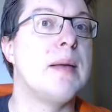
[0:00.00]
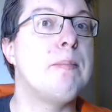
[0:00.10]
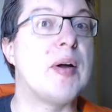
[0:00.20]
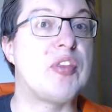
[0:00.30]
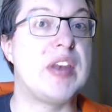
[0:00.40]

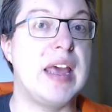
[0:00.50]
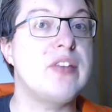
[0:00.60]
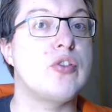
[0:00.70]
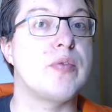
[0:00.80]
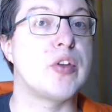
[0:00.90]
but the
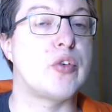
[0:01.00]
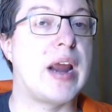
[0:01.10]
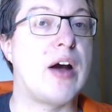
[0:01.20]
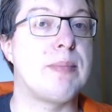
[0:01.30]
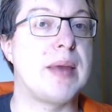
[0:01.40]
nature of the
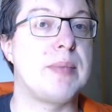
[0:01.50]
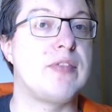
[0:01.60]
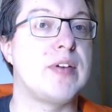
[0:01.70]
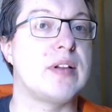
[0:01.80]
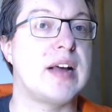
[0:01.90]
Drow made me
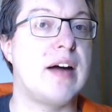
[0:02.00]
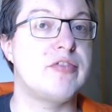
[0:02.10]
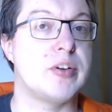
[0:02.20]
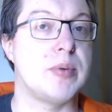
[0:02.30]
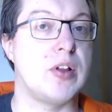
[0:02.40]
feel
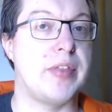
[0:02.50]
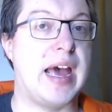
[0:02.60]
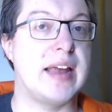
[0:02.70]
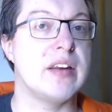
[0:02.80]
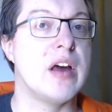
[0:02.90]
comfortable
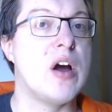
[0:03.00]
that